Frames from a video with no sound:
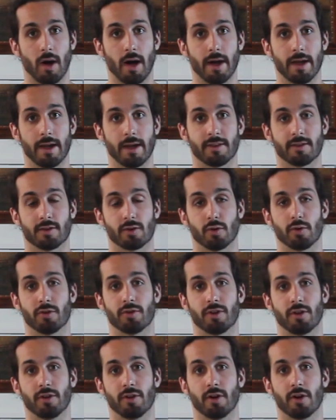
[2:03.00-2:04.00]
it's
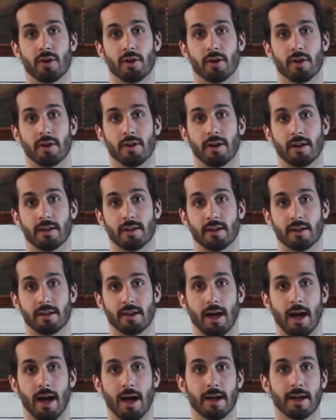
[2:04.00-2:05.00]
considered that the
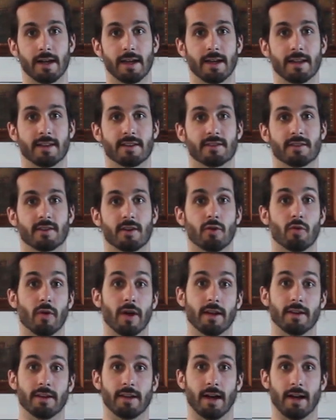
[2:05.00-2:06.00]
yang it's
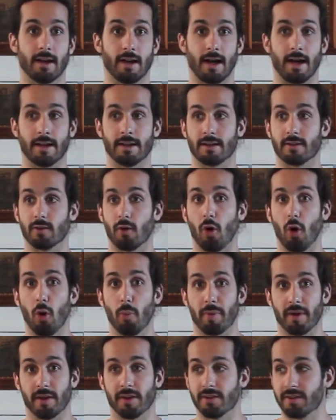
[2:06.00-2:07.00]
radial and it
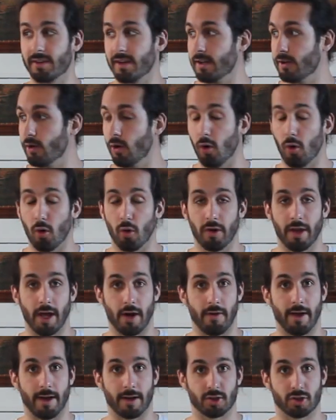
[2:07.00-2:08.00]
opens in all
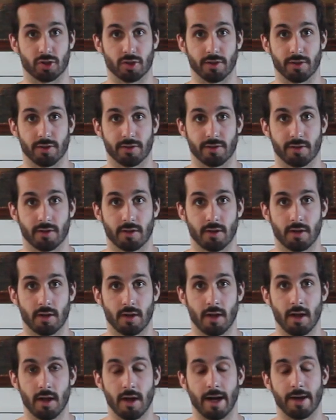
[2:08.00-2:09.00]
directions.
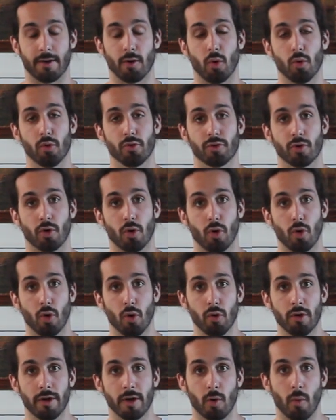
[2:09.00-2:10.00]
And also all
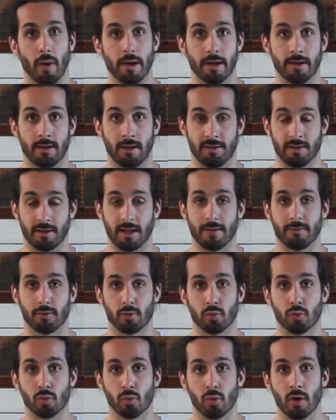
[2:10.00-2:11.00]
the qualities that have to
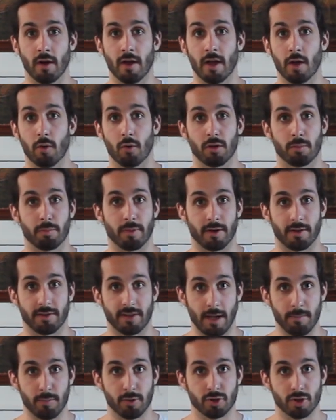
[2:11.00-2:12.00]
do with
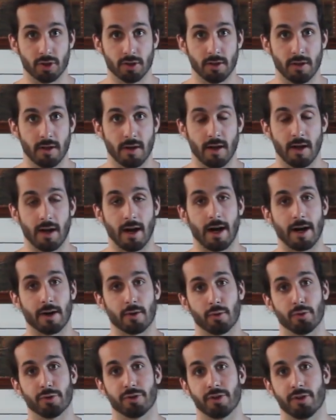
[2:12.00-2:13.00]
perception are
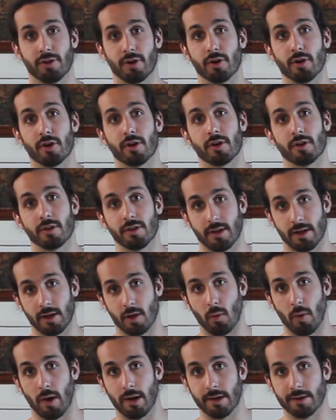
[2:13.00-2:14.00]
considered yin
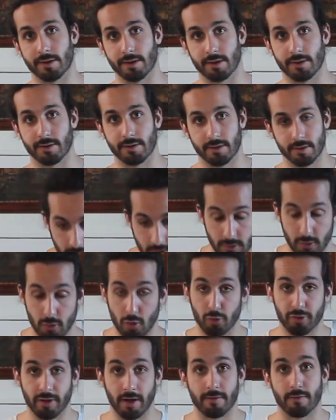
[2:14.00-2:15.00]
qualities. Those
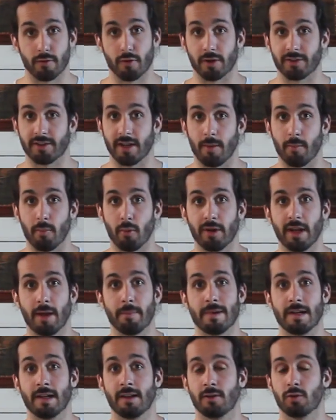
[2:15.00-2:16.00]
are, for example, the
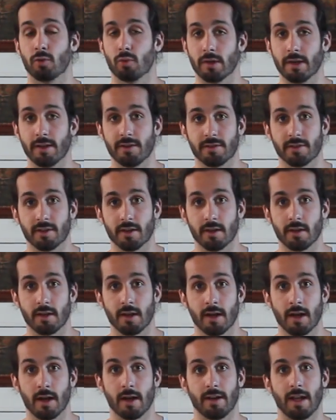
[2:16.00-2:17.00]
ability to listen,
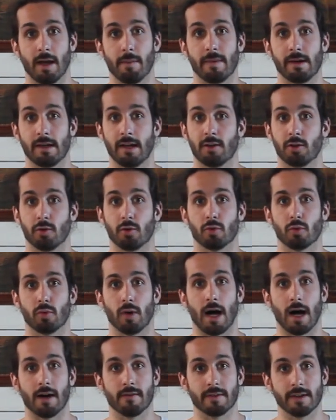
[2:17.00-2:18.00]
the ability to
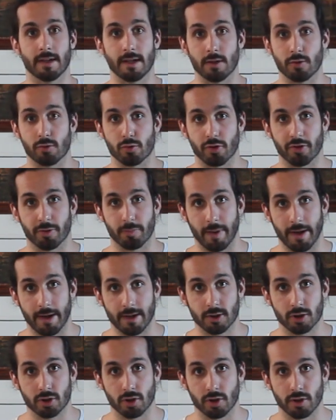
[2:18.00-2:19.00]
have
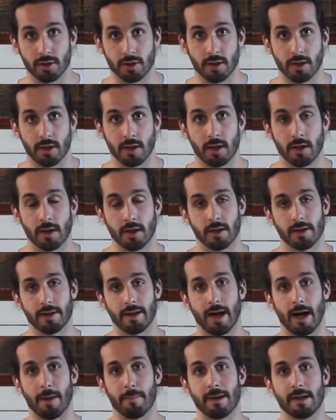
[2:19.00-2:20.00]
introspection, the
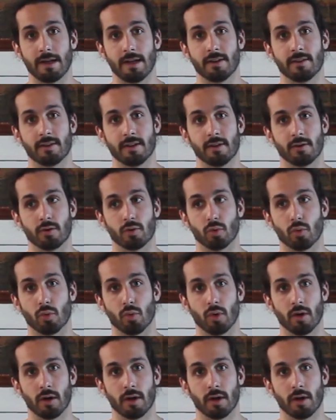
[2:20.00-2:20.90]
ability to